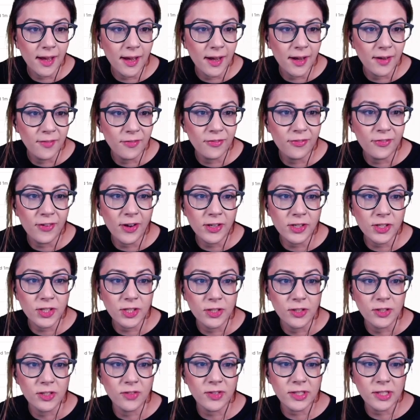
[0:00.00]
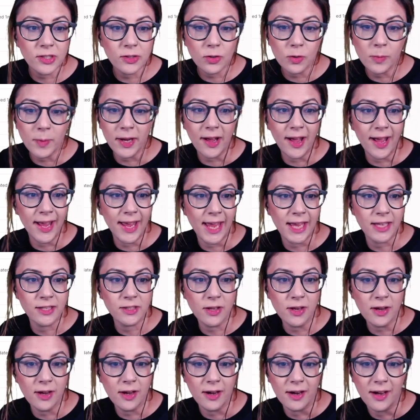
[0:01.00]
functions. So this is all my
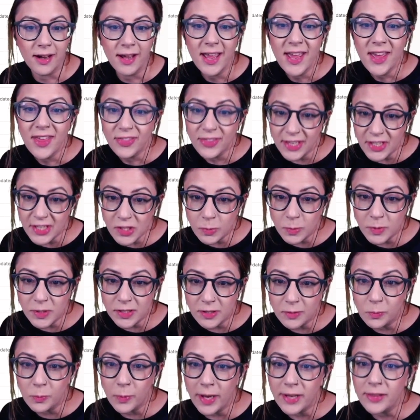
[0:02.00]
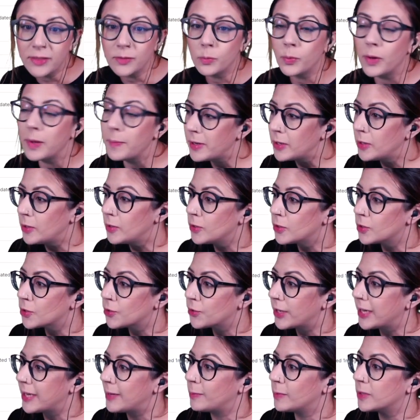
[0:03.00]
ISR. This was when Women Who
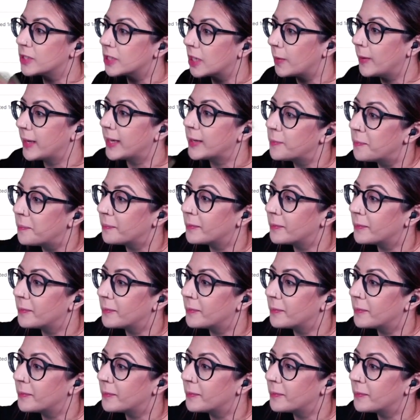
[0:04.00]
Stream was going